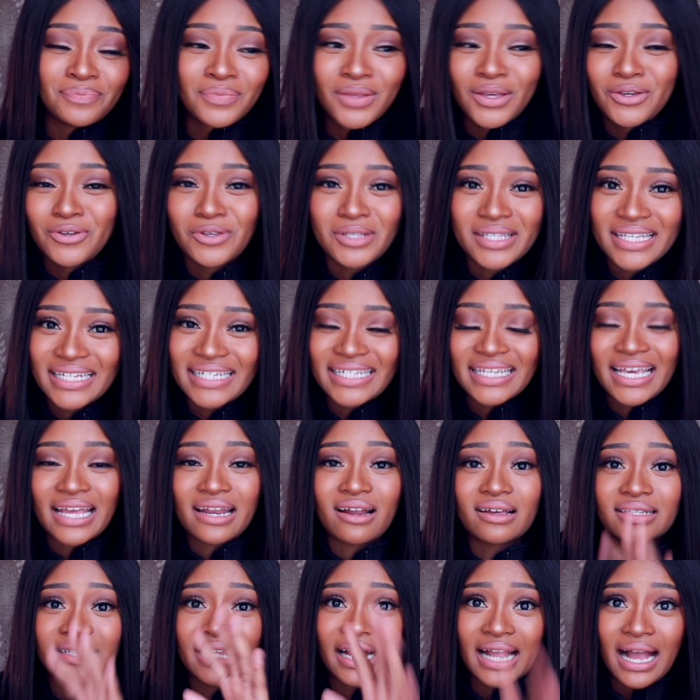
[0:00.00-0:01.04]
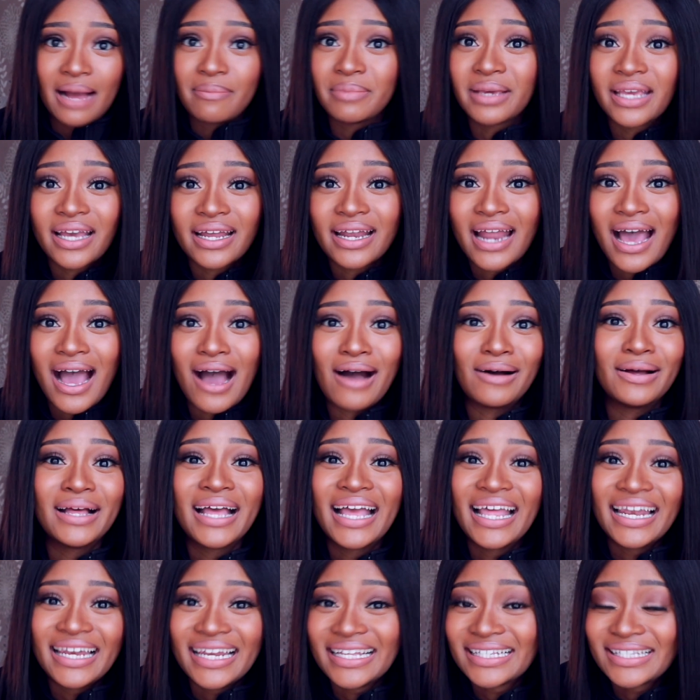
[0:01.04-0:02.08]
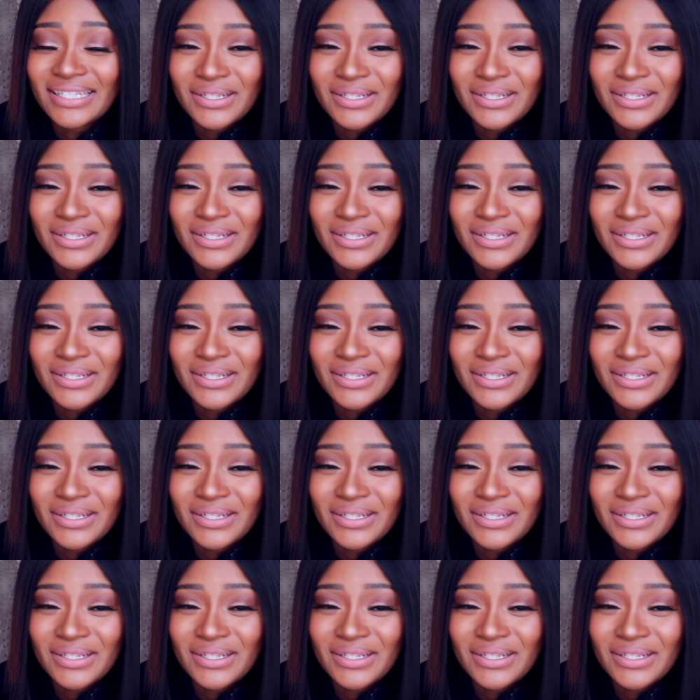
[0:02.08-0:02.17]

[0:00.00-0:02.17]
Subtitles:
UCT and I was like, I'm here now, let's